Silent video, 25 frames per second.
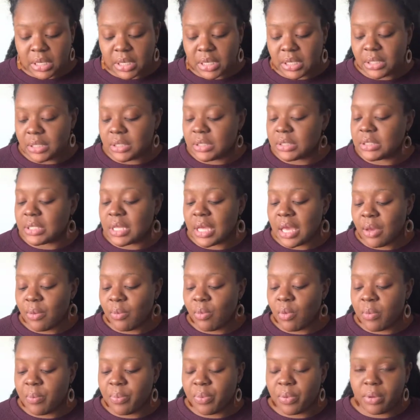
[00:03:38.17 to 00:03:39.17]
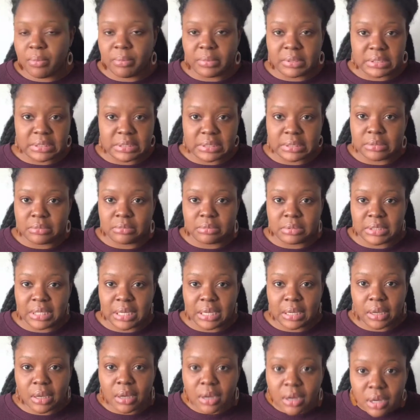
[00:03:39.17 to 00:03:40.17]
because at one point my sister was
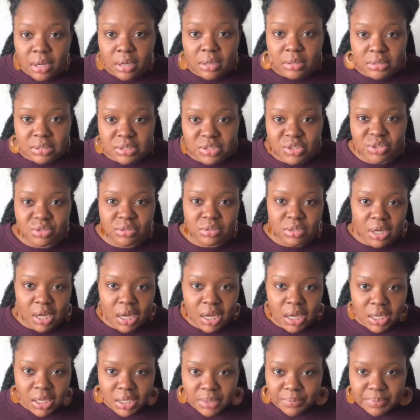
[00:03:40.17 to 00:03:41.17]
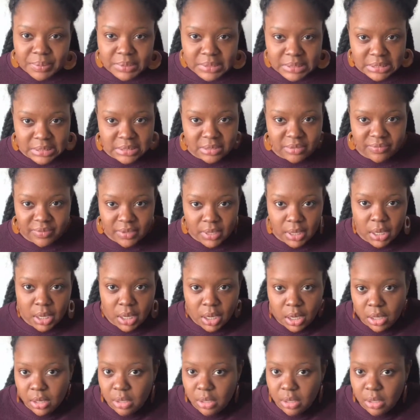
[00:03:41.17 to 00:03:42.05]
like, oh, did you cut pieces of your hair?